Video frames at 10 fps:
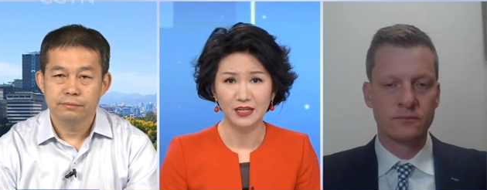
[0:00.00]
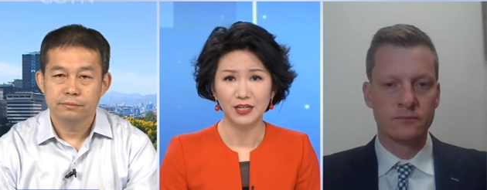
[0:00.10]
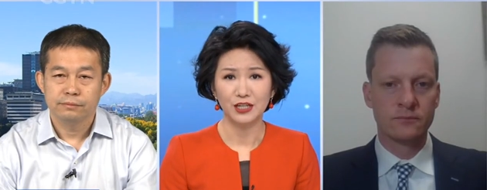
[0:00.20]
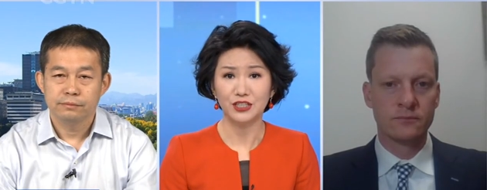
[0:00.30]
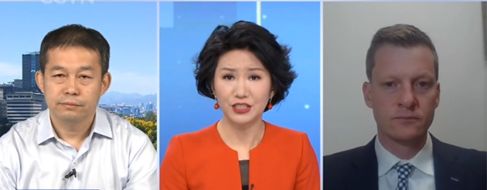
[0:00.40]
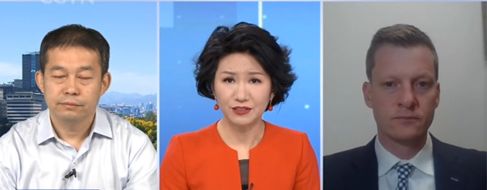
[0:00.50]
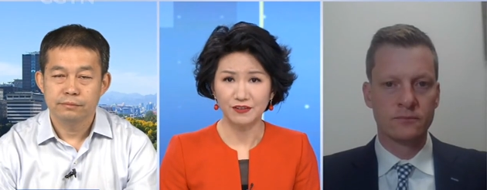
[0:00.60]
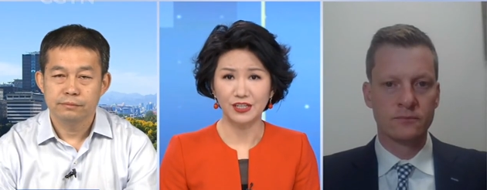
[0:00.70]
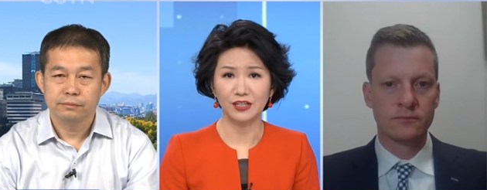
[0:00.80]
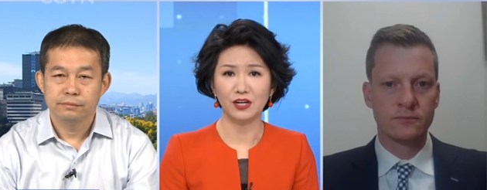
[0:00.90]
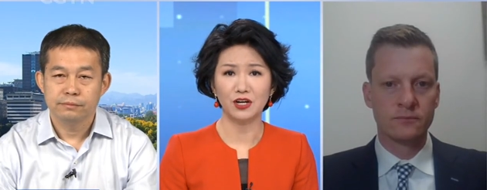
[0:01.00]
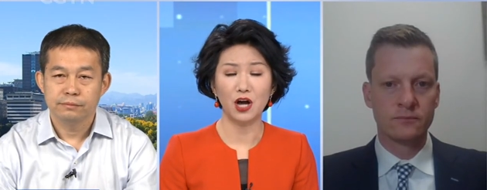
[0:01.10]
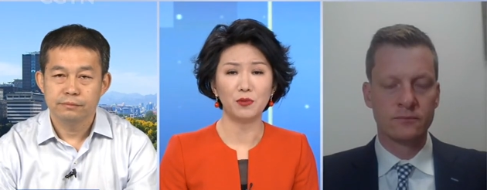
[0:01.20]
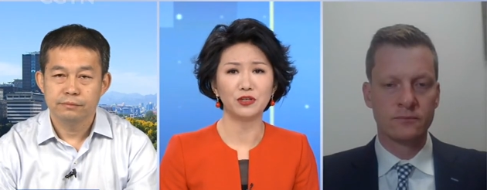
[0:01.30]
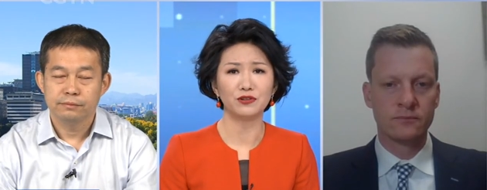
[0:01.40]
Speaker 1: achieving
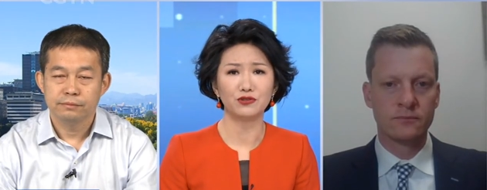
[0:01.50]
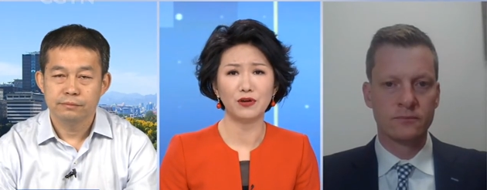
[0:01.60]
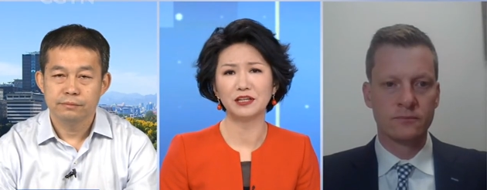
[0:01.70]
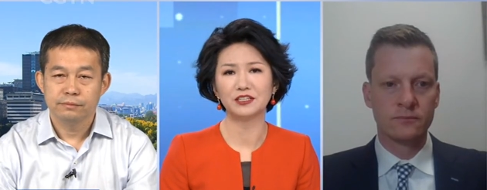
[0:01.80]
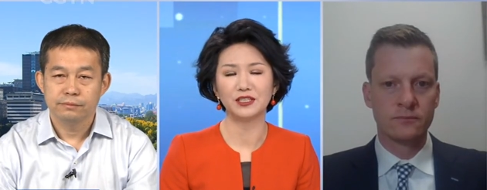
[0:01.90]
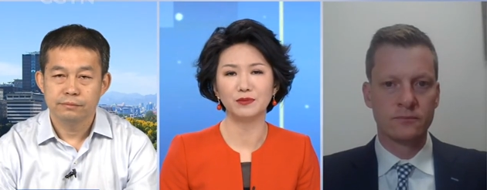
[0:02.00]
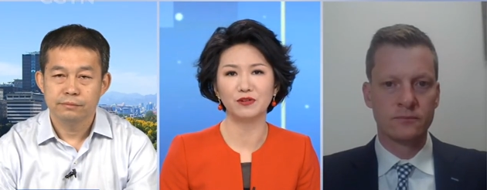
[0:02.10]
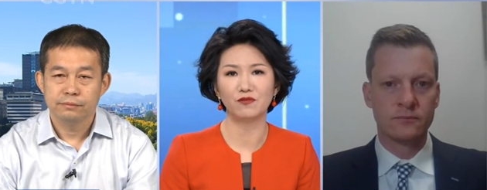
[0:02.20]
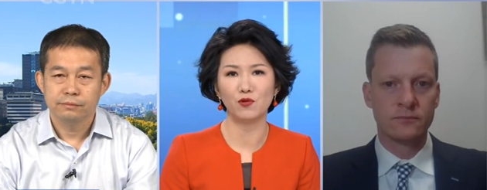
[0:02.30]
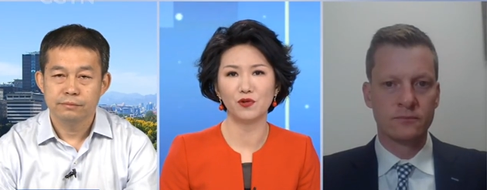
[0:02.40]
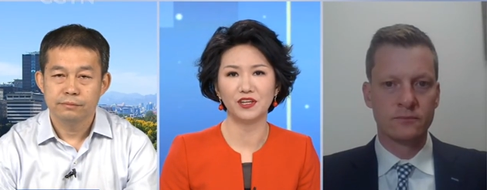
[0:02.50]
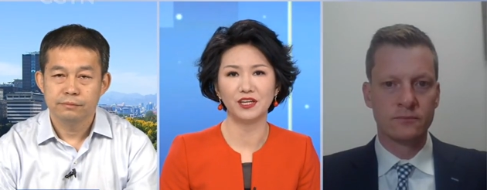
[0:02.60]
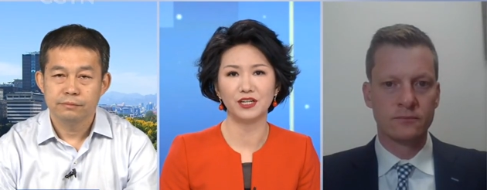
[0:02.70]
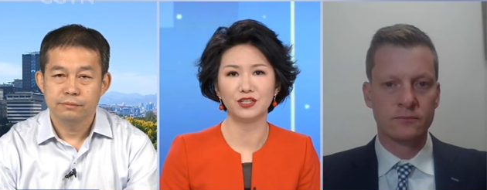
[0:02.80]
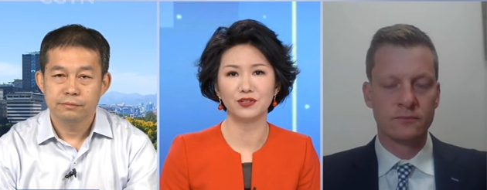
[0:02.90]
carbon neutrality before the
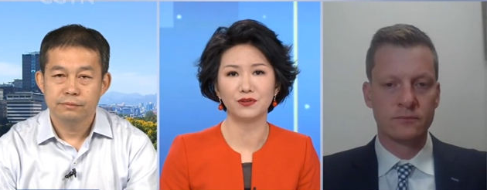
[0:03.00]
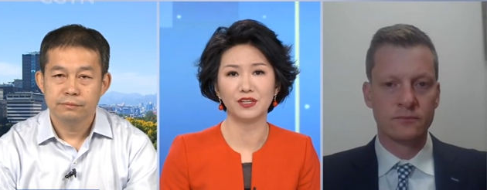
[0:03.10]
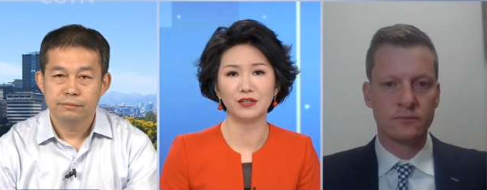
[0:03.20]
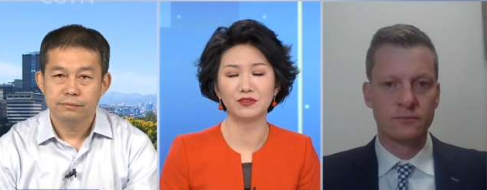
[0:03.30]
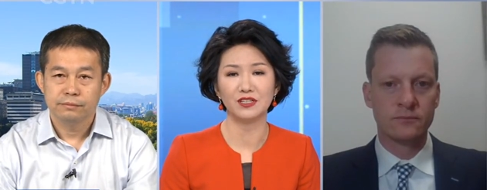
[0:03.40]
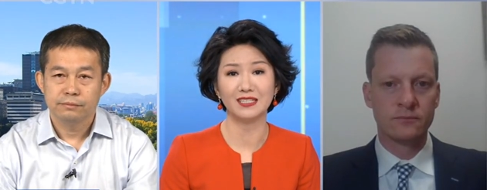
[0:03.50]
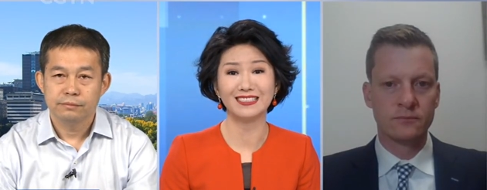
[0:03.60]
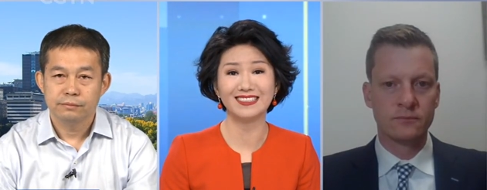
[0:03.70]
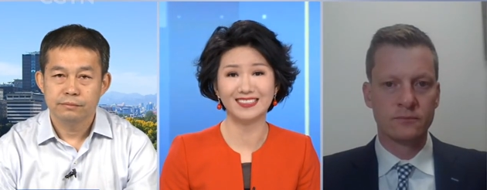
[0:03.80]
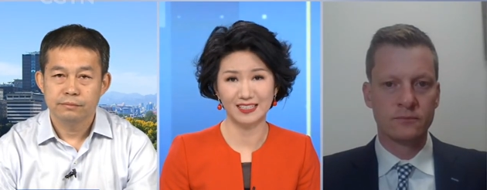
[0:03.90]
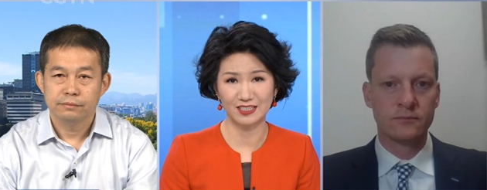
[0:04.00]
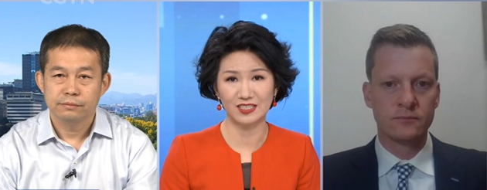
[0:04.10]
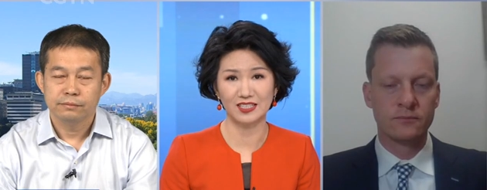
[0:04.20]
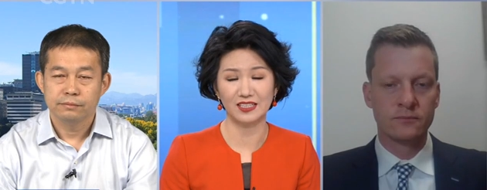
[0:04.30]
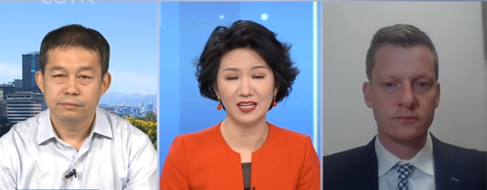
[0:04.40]
year
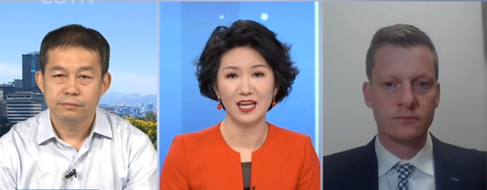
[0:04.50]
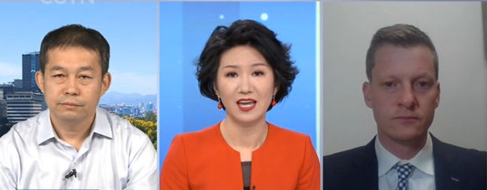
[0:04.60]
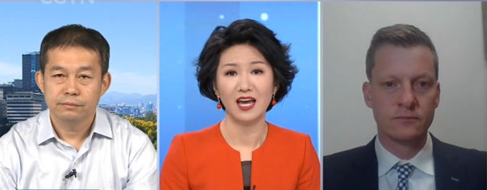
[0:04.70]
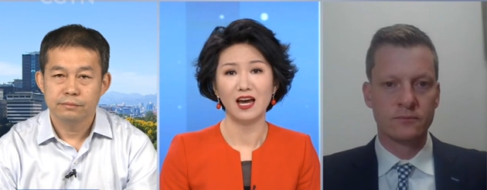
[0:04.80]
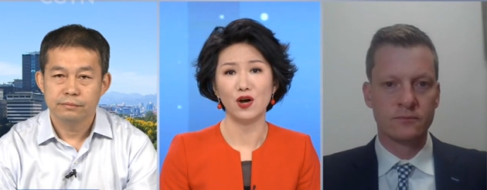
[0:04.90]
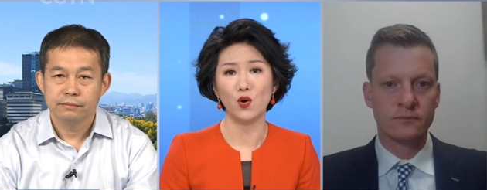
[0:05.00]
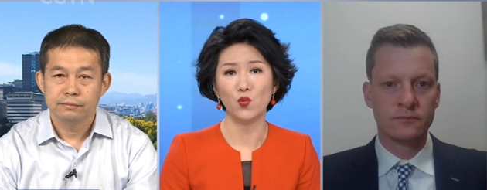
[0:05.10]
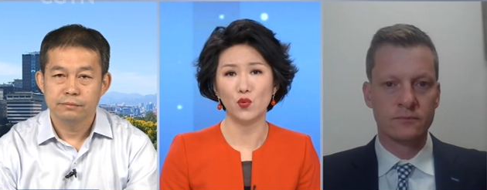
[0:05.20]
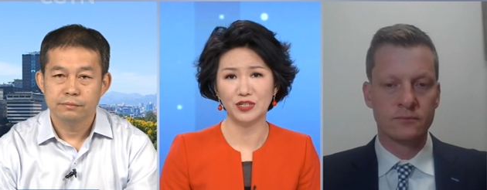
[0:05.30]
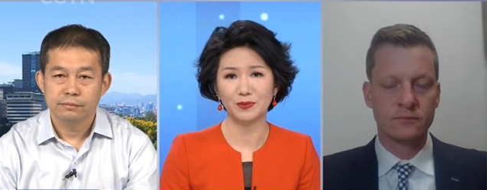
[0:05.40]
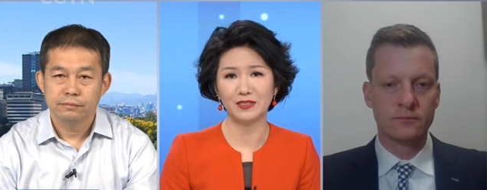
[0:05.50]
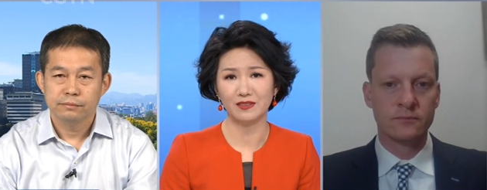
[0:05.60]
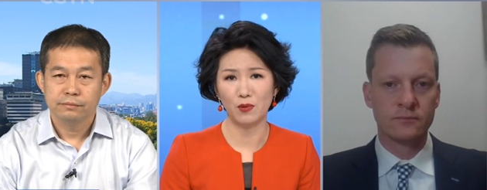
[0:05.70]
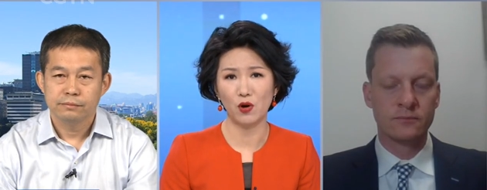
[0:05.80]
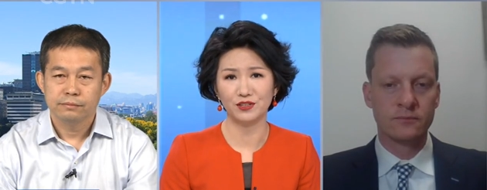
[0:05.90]
2060? Uh, which piece
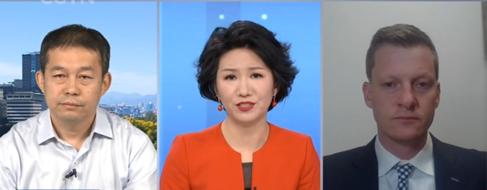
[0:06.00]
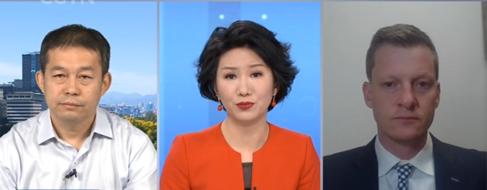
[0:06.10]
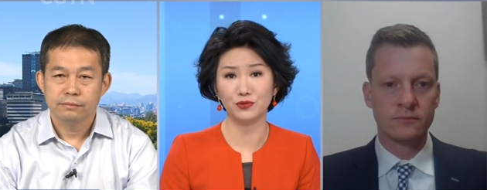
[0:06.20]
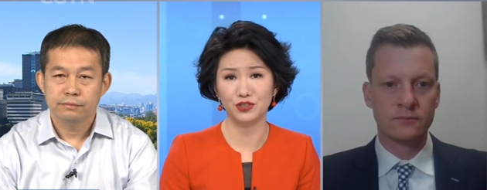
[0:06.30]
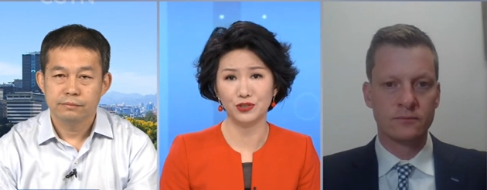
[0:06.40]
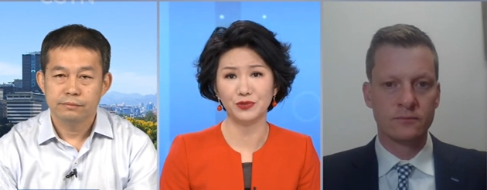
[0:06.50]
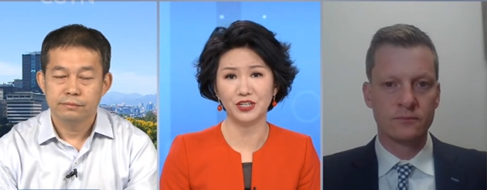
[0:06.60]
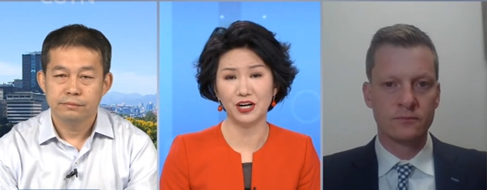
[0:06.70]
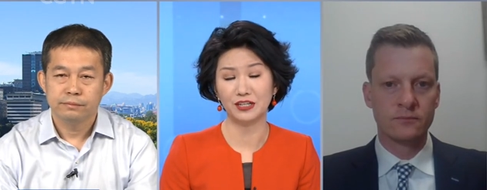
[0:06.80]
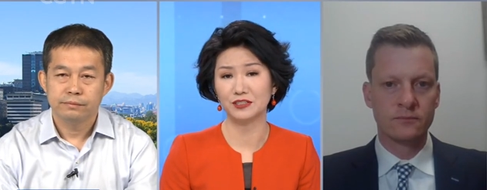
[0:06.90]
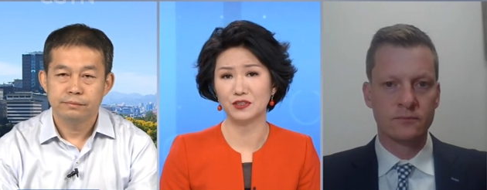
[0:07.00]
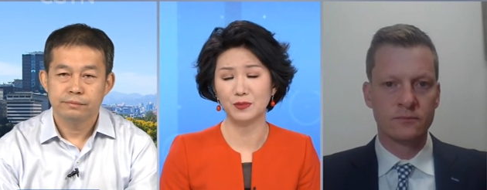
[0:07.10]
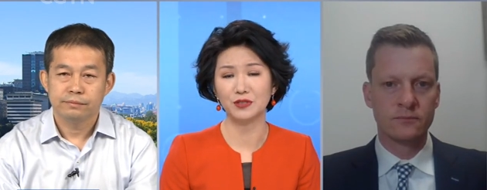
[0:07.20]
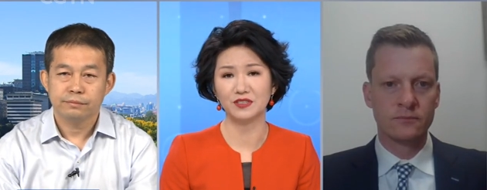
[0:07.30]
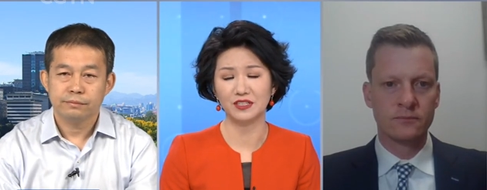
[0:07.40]
of policy would you regard as the
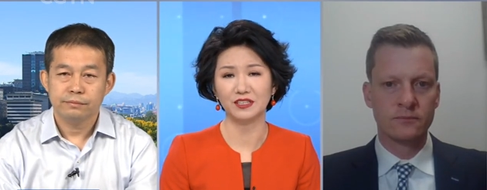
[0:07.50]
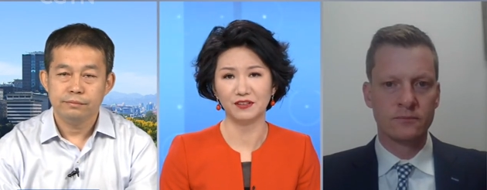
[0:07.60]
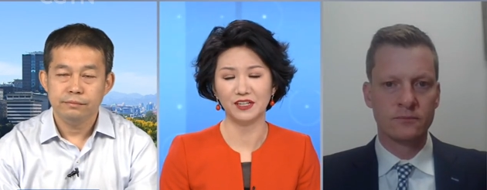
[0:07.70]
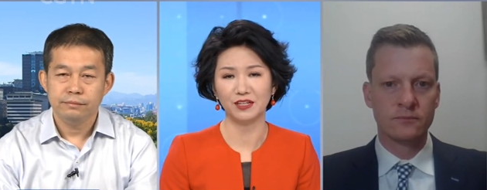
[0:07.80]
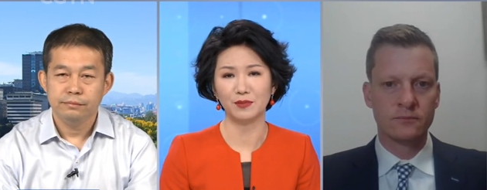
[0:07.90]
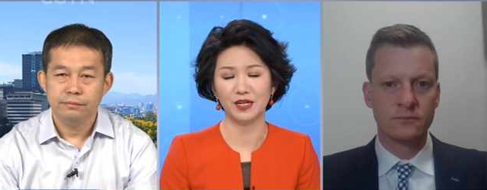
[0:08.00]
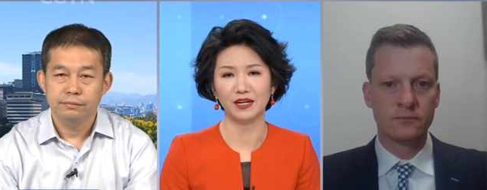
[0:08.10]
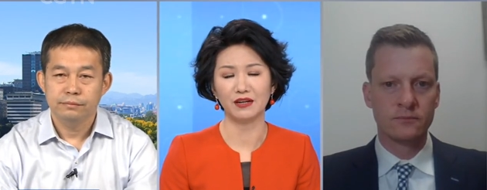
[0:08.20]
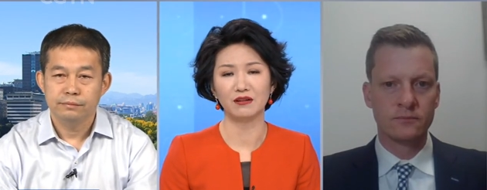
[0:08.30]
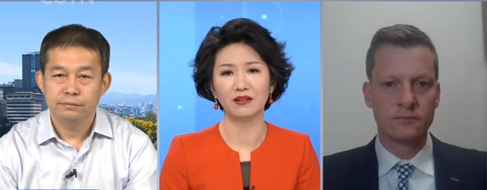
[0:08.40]
most significant by now?